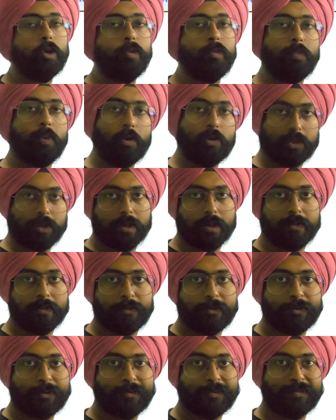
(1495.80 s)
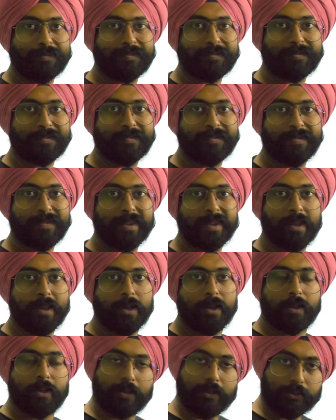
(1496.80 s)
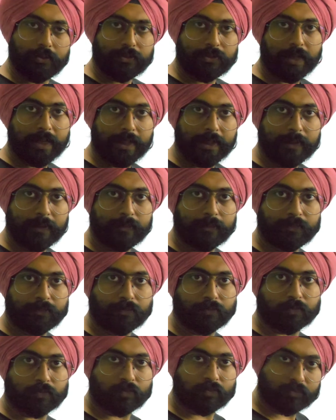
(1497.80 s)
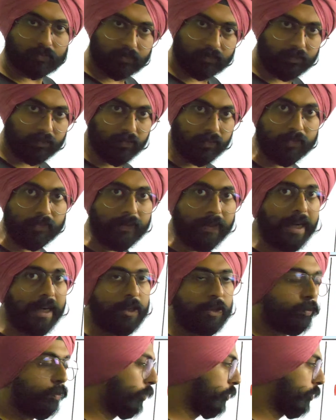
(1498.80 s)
positive. Fine. That is what's